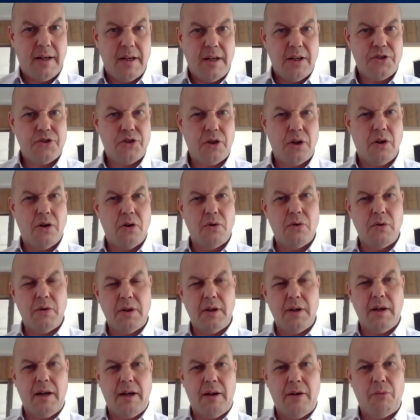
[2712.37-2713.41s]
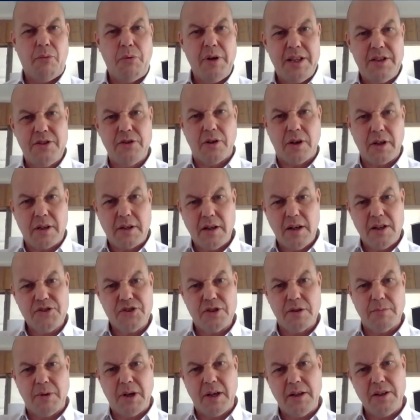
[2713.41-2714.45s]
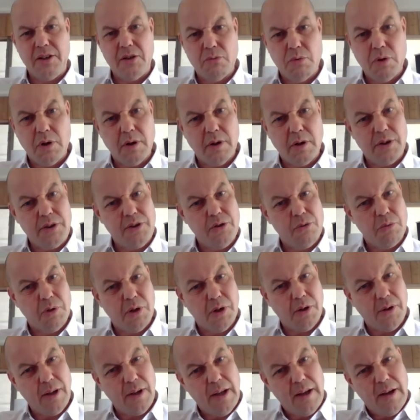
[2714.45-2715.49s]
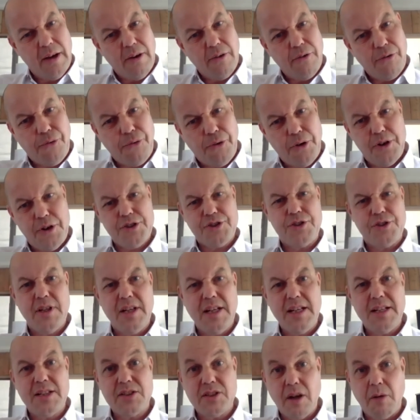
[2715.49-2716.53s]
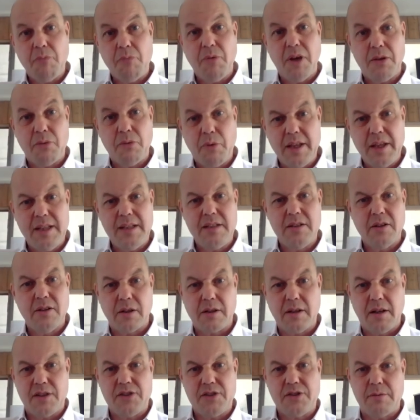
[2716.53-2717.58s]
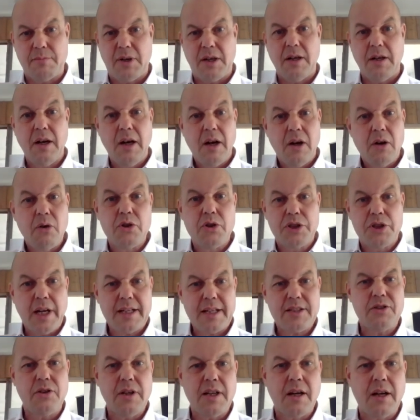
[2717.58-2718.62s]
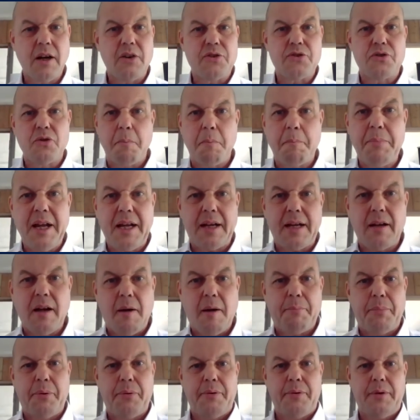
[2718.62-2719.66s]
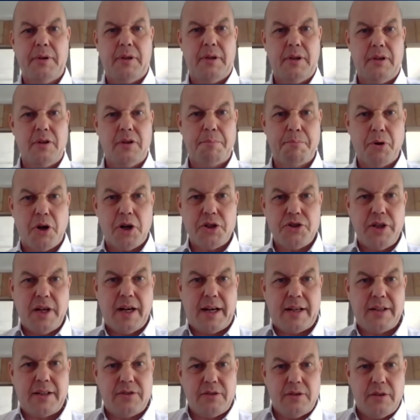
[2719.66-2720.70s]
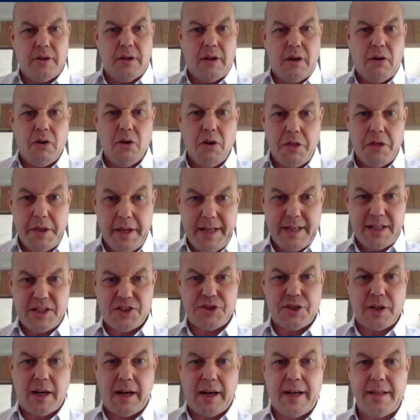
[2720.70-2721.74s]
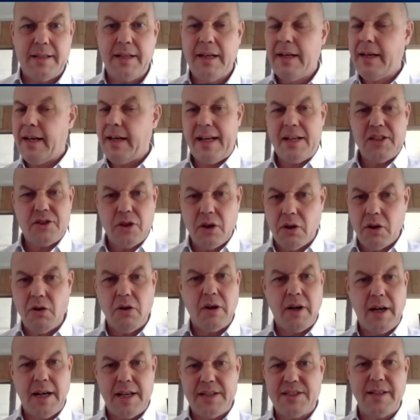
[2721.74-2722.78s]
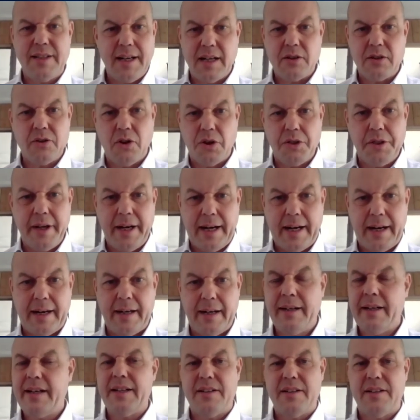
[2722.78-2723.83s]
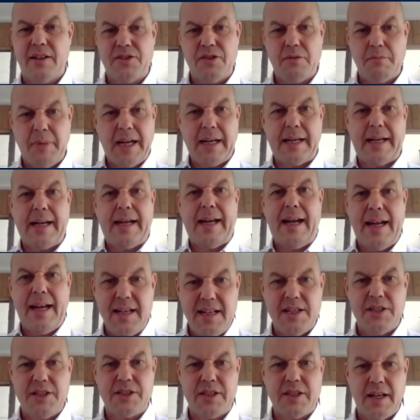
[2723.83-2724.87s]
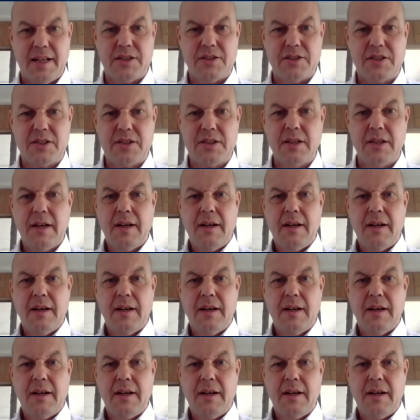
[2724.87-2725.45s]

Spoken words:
So with your customer, you will first need someone within your customer who's actually going to pick up the project on their side. And as long as they are not there, it doesn't make any sense